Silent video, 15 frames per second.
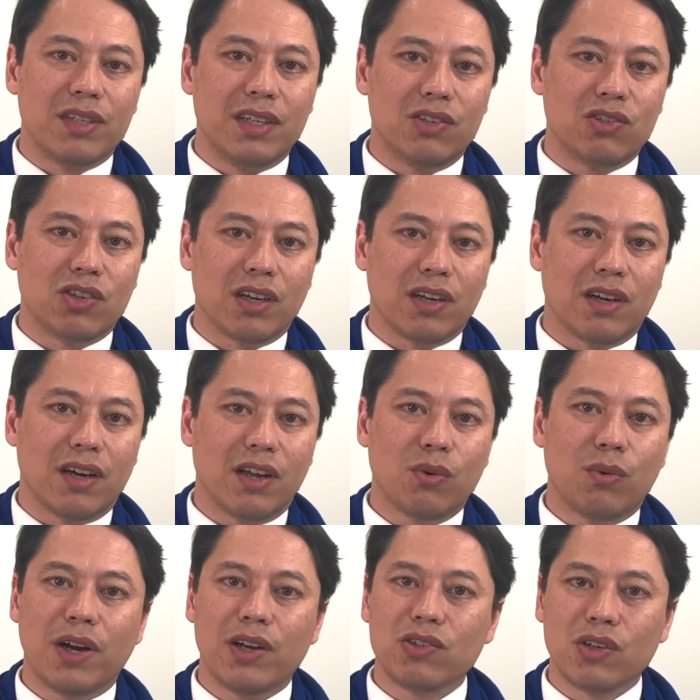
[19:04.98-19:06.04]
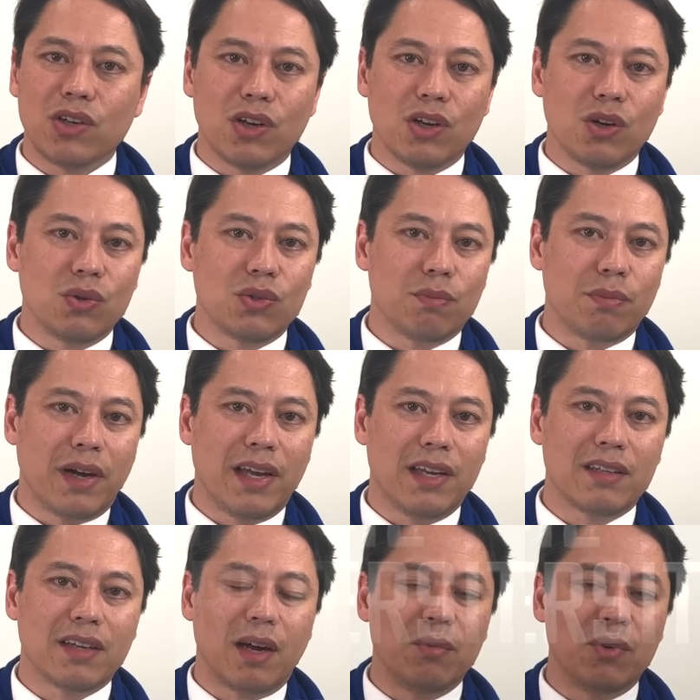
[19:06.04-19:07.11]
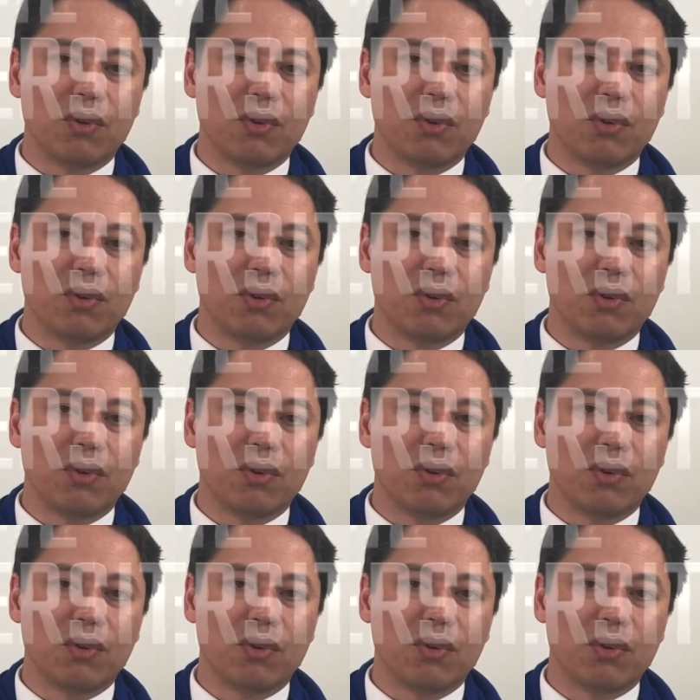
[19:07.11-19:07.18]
teaching. Otherwise, you can go to my End Time